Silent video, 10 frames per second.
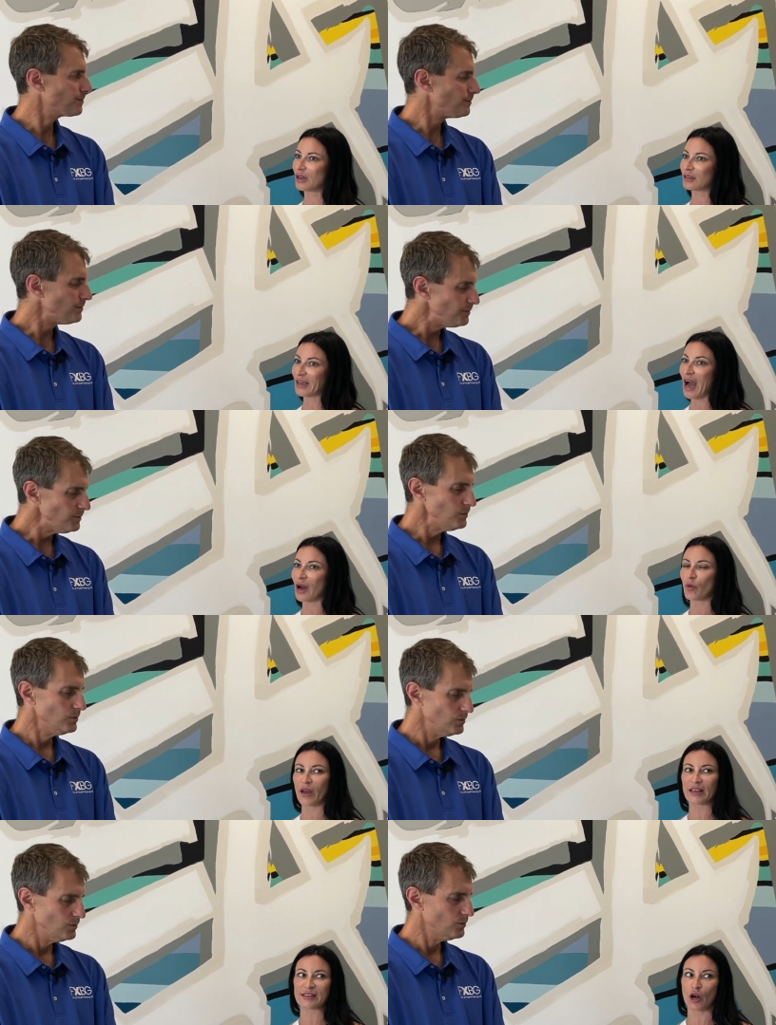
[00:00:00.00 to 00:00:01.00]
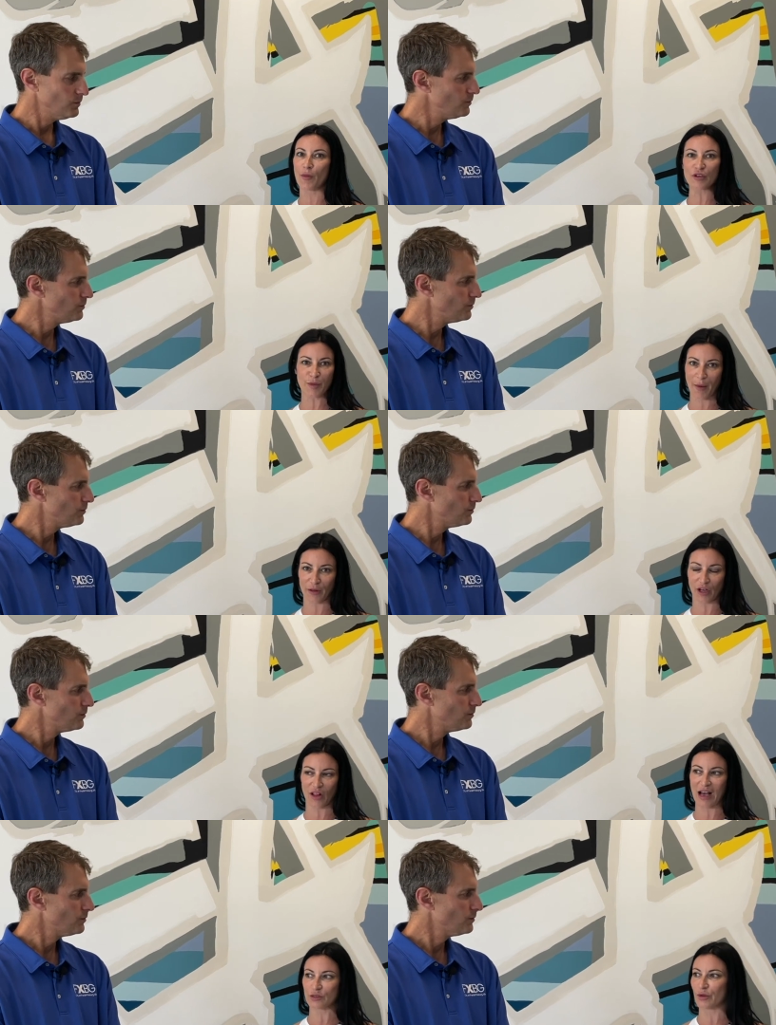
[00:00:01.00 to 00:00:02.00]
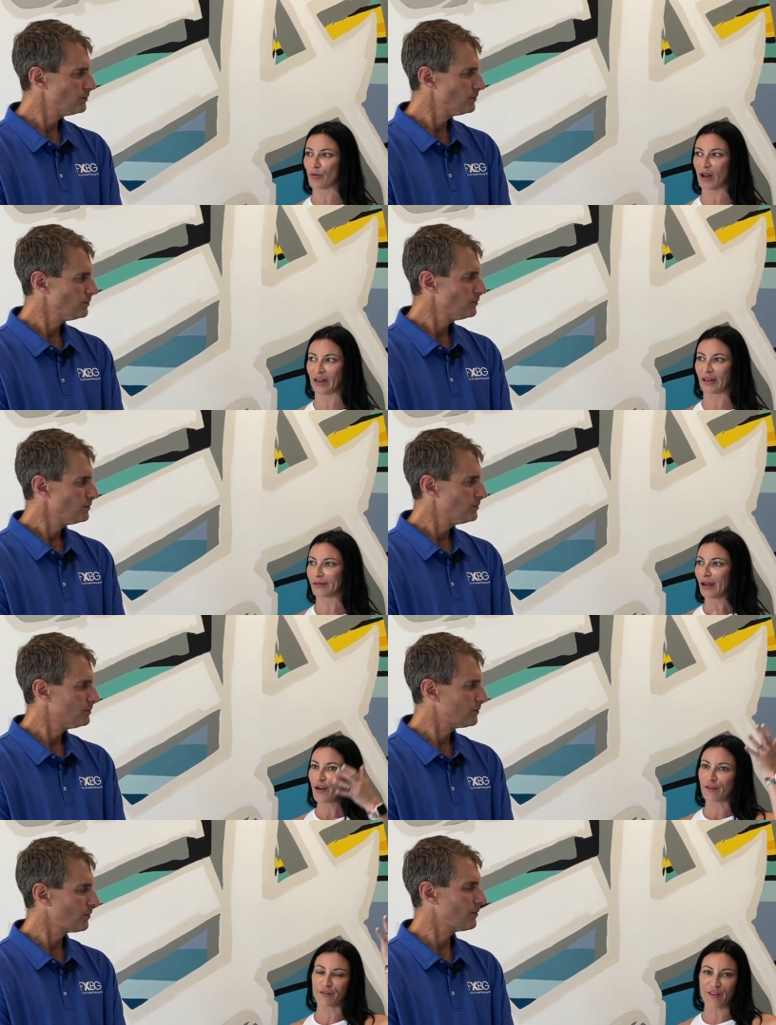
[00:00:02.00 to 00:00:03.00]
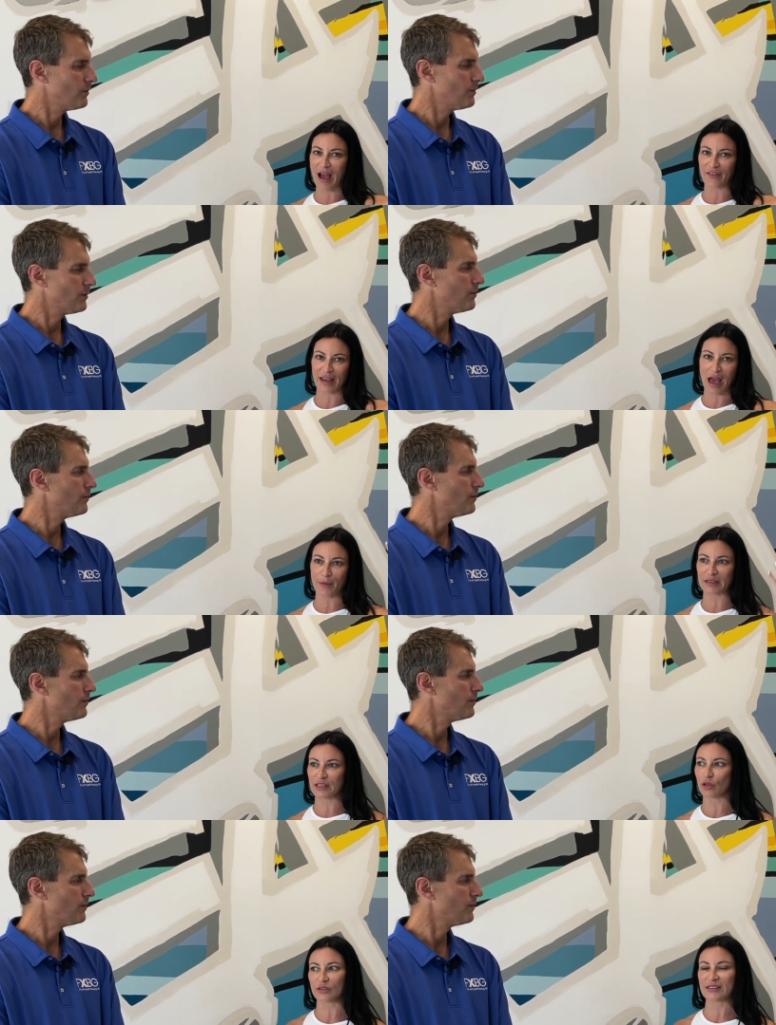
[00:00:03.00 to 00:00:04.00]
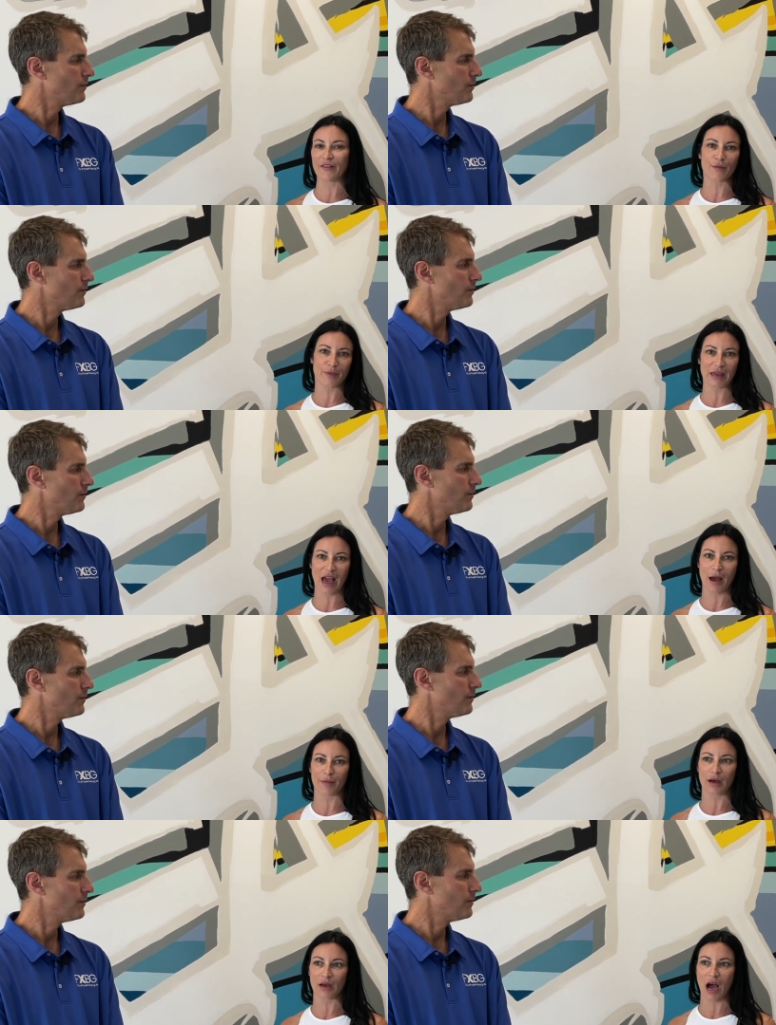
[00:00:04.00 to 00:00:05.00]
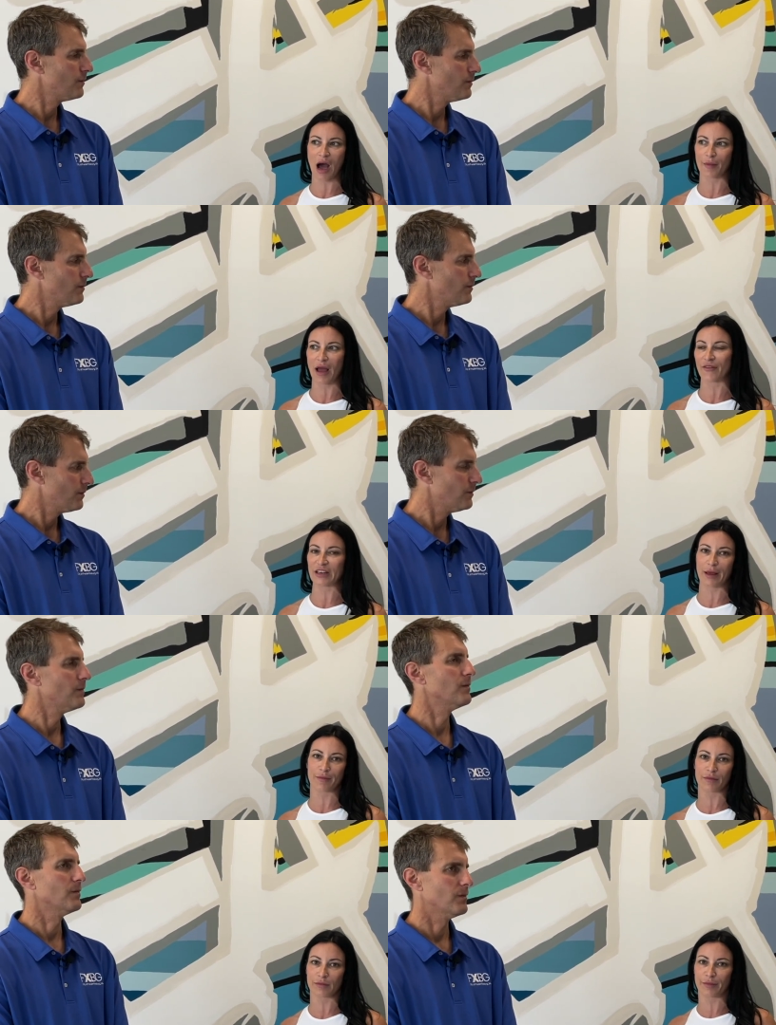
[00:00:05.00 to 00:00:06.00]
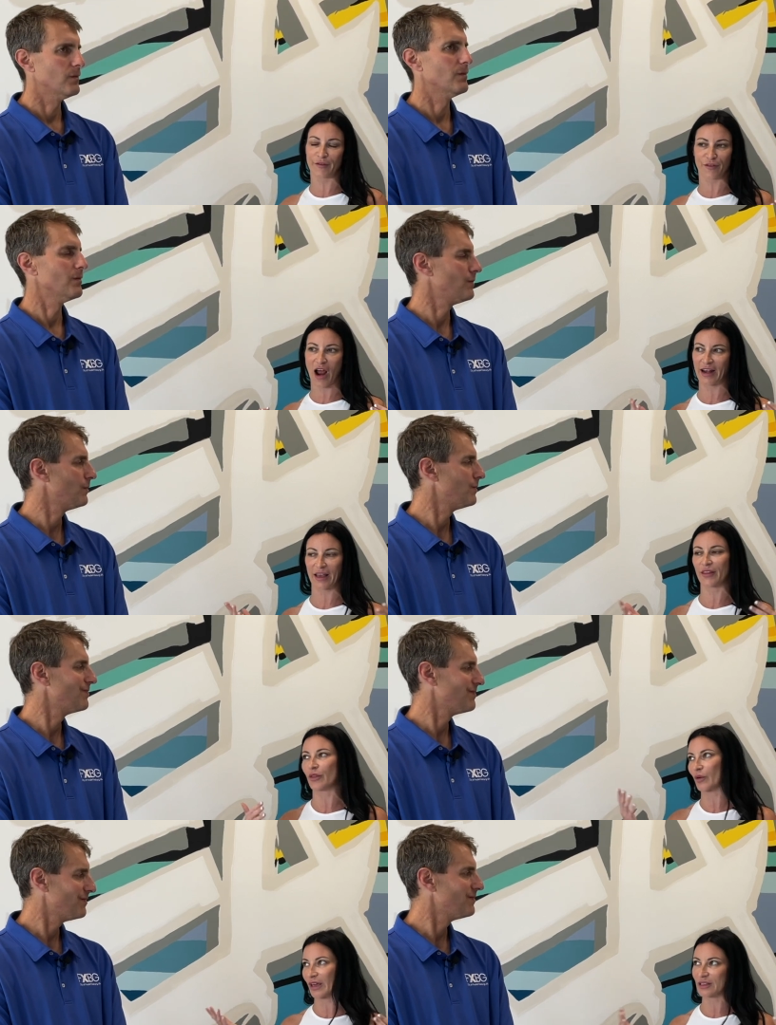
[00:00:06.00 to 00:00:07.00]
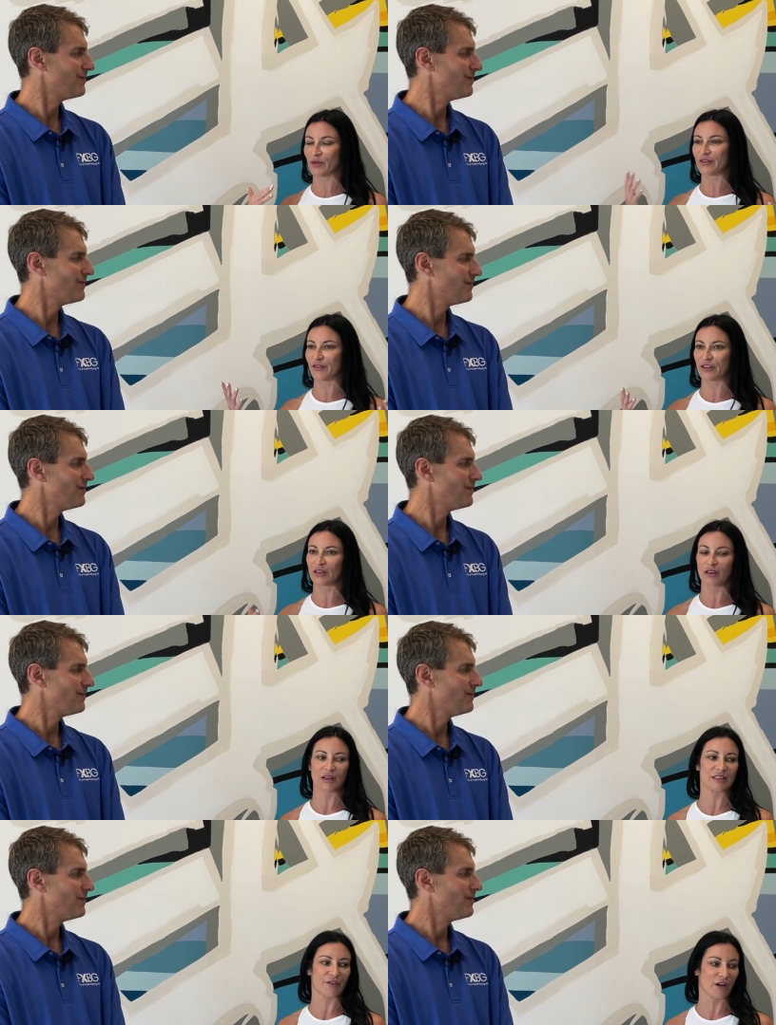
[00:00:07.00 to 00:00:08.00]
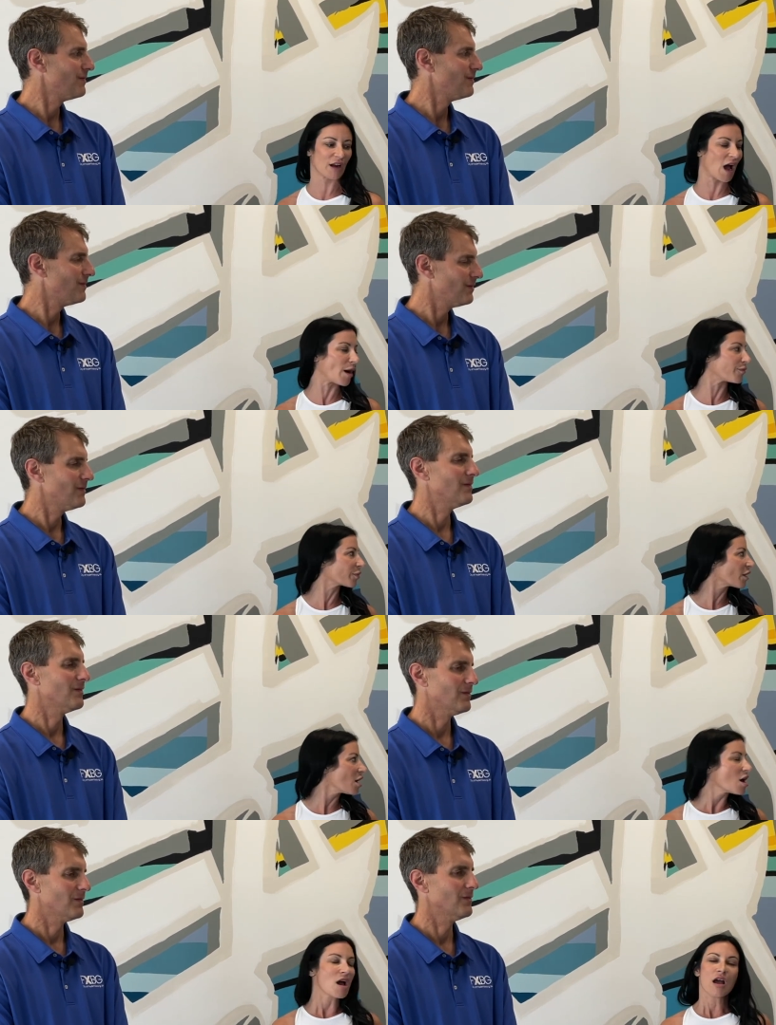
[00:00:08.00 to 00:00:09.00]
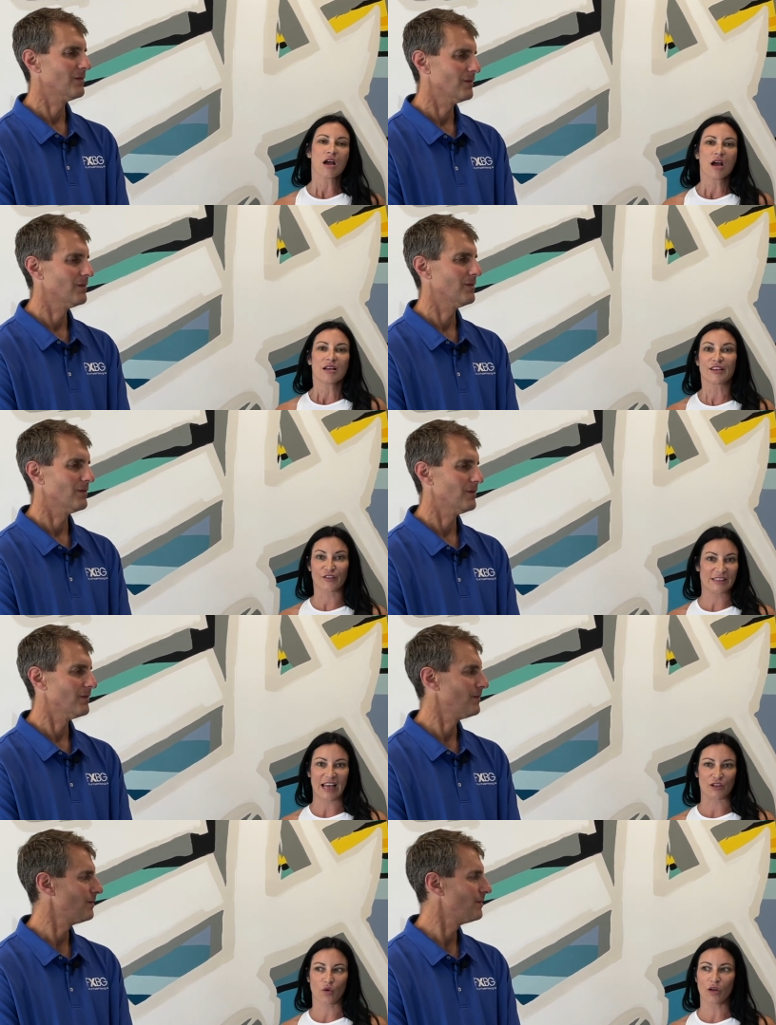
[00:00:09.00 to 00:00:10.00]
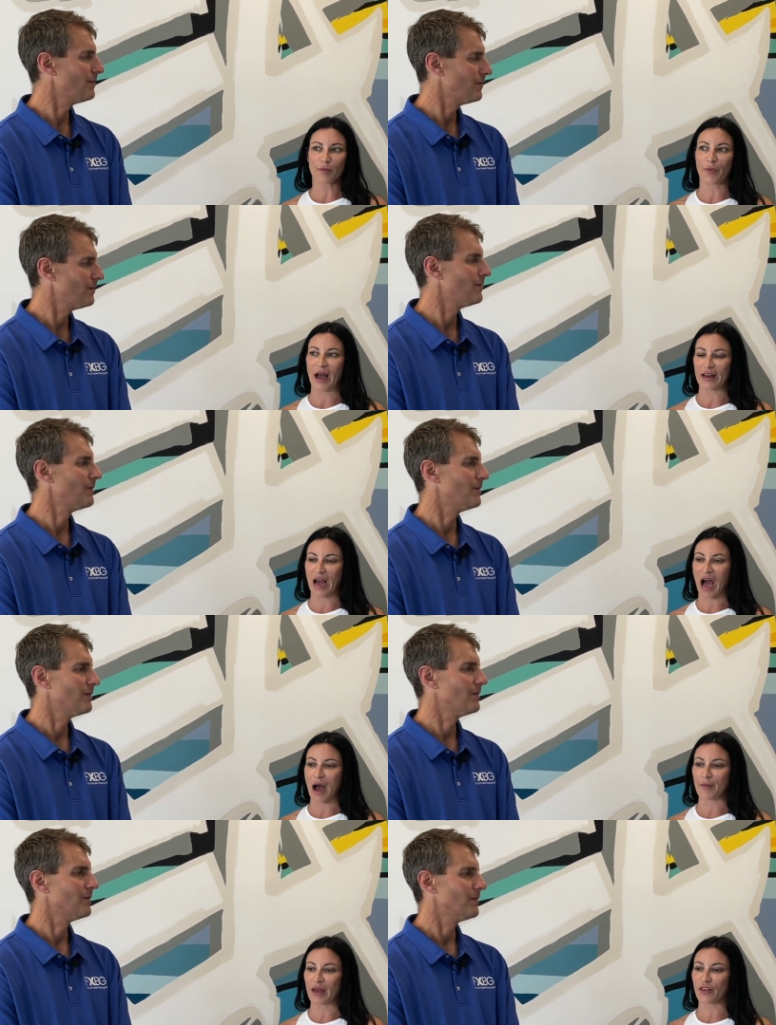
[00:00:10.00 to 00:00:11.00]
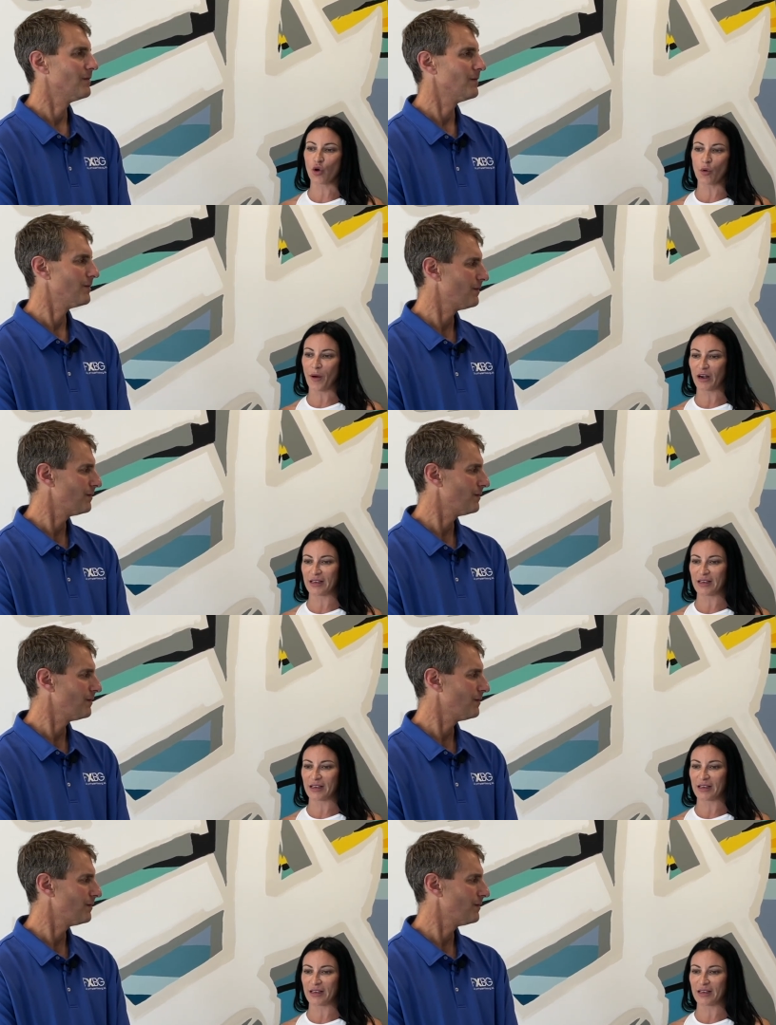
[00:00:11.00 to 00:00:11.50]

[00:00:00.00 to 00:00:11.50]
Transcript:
Speaker 1: yeah, it's our most popular class. We run it from 5 a.m. until 7 p.m. Um, every day but Friday, and then the weekends we have different different um, different schedule. But um, the cool part